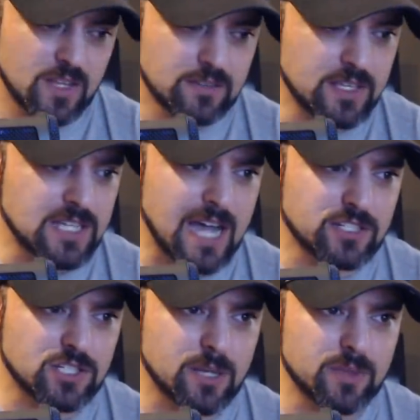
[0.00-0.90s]
these guys
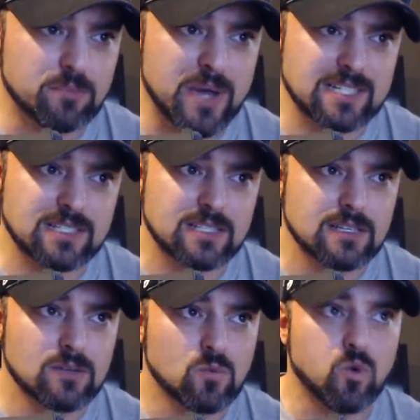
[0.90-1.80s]
are some of the best
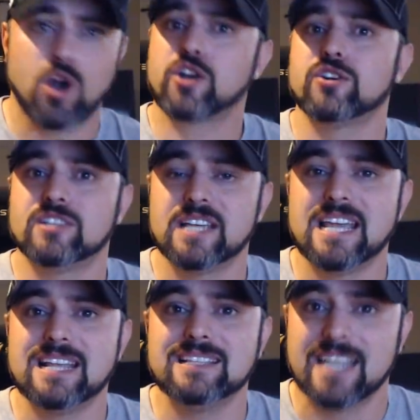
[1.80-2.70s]
workers
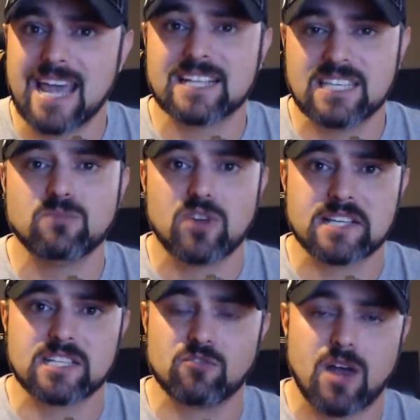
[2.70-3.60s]
in tag team
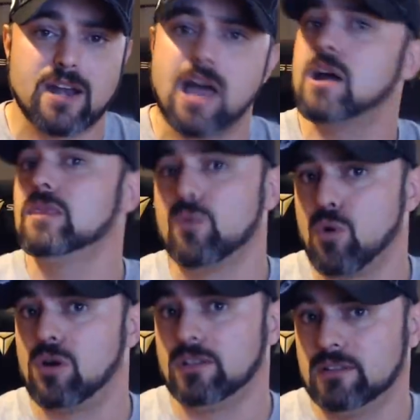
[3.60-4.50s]
wrestling right now in the
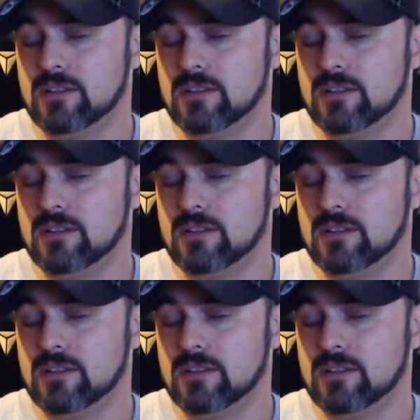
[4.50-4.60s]
world.